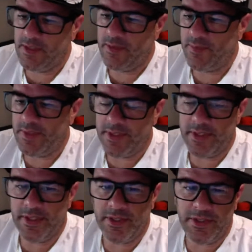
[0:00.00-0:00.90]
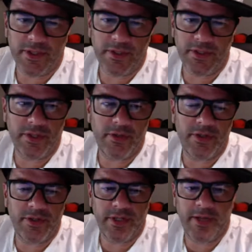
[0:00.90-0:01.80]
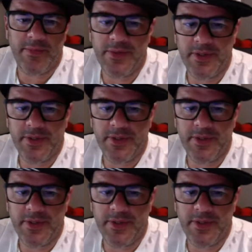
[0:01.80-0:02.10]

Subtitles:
But here you can only go in your neighborhood.